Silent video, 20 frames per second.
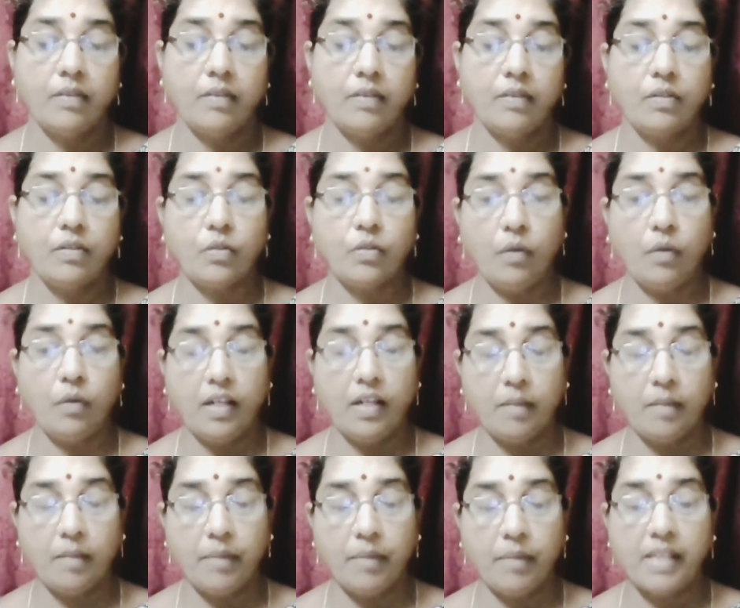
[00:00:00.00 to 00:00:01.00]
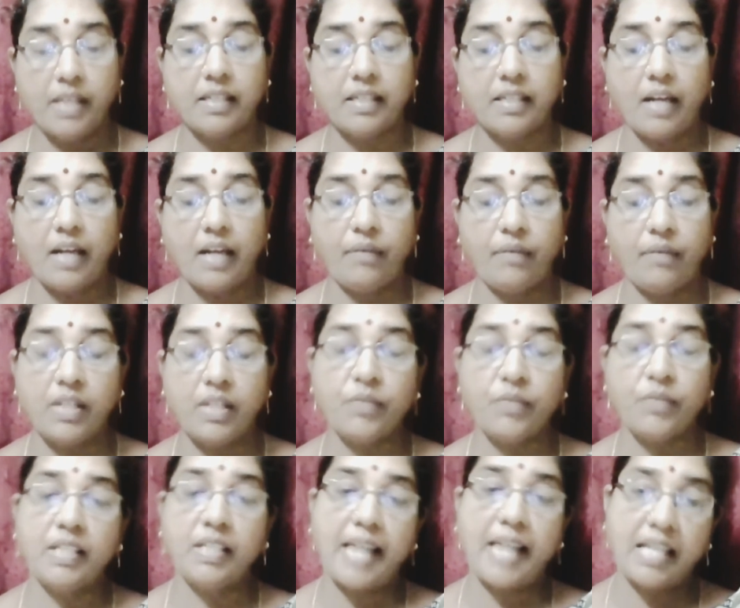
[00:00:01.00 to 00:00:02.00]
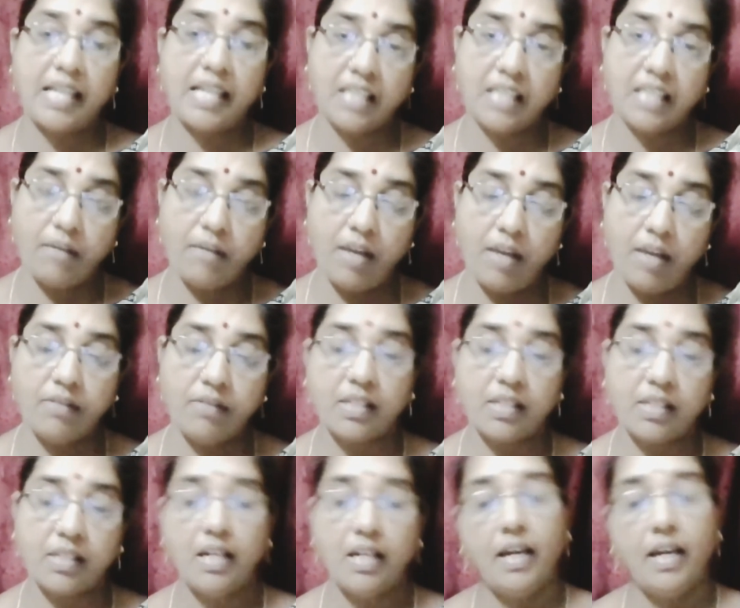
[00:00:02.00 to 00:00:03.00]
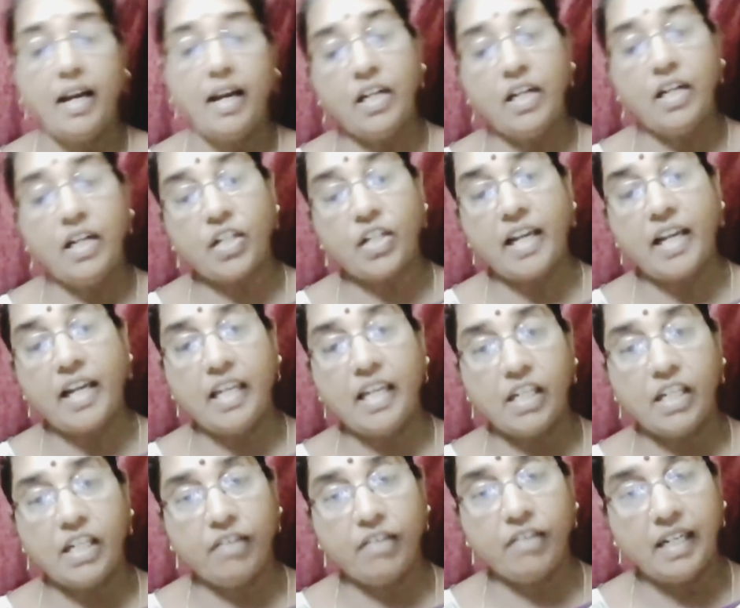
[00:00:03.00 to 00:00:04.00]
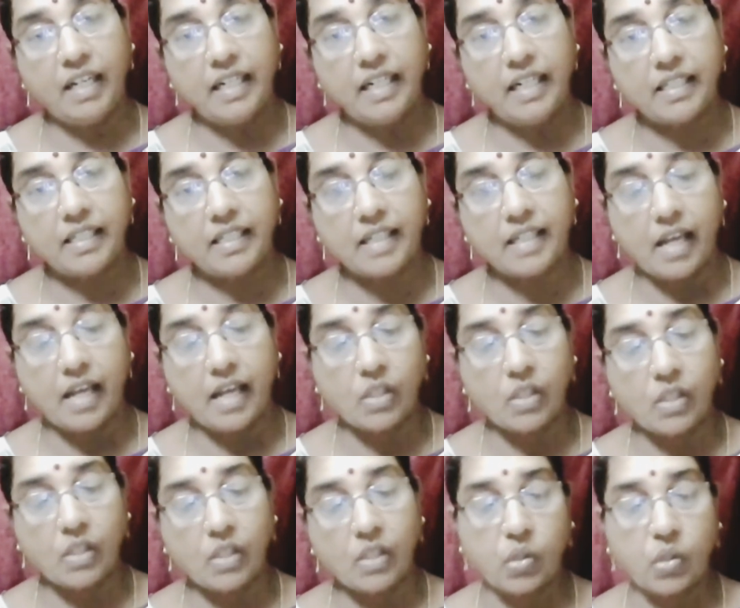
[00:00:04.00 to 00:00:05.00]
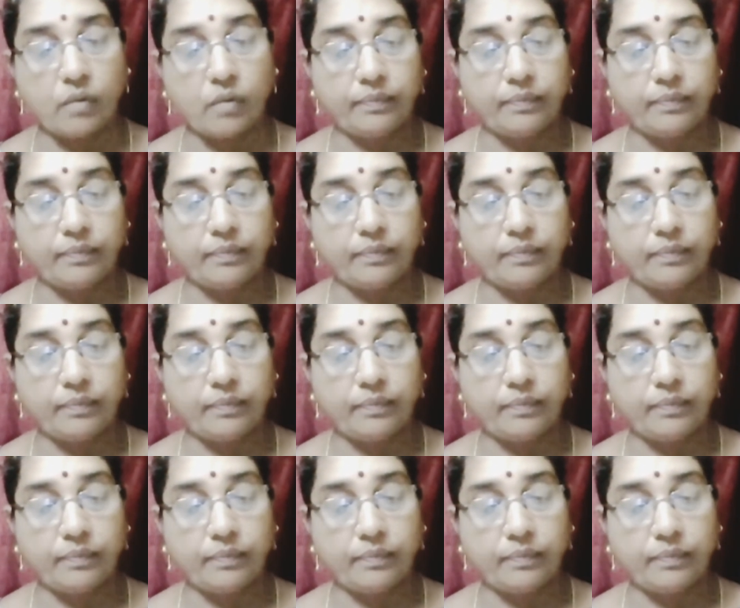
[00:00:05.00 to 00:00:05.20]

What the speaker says: So he compares the daffodils with dancing waves and shining and twinkling stars also.